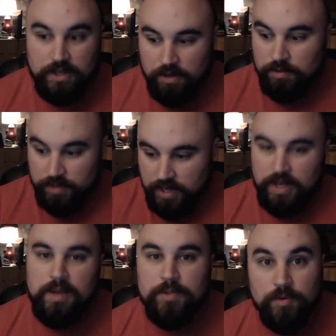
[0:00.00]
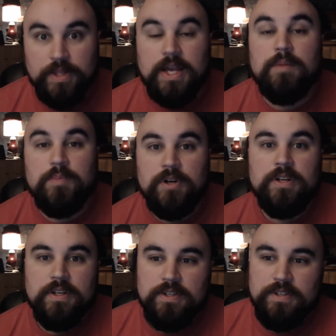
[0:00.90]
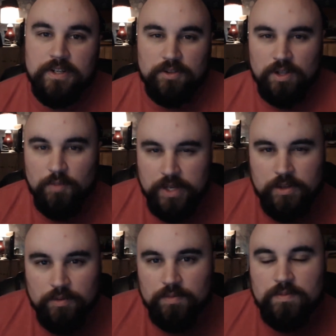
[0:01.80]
oh yeah, I am doing that. But it's only when you